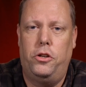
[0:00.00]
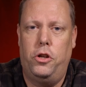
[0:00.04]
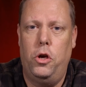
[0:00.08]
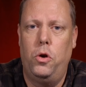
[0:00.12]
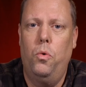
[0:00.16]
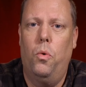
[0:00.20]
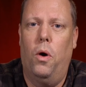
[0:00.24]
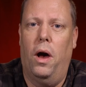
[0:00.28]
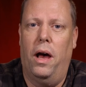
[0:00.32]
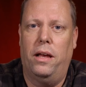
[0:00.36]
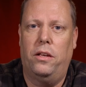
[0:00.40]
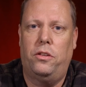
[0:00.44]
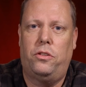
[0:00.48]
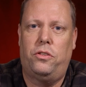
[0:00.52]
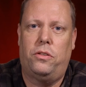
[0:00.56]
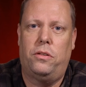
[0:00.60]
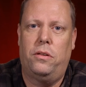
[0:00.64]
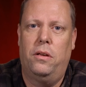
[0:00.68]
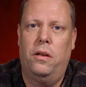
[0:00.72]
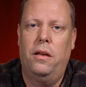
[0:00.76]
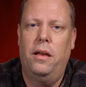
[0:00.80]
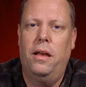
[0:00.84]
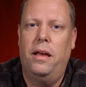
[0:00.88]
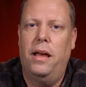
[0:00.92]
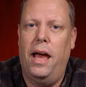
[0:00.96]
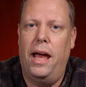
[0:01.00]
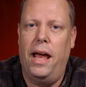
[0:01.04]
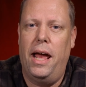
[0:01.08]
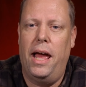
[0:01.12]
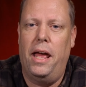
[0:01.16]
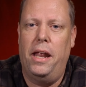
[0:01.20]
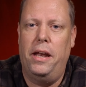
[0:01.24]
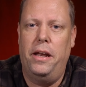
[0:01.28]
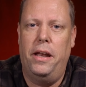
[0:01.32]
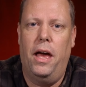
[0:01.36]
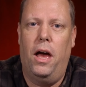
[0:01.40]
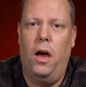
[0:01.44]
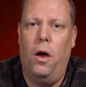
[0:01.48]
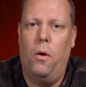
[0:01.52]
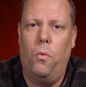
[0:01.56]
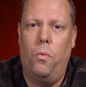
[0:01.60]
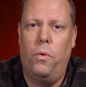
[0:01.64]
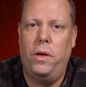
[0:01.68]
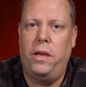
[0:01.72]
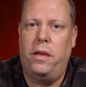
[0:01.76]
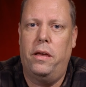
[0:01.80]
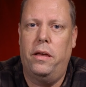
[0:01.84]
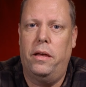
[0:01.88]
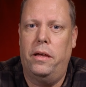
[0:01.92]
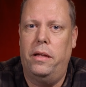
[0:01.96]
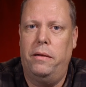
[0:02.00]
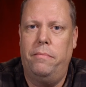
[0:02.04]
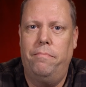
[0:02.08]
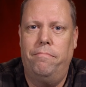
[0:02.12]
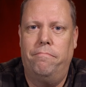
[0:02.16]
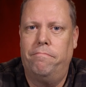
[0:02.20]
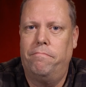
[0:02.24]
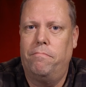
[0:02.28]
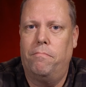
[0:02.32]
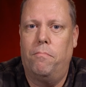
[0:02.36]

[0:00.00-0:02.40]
to us and uh, we could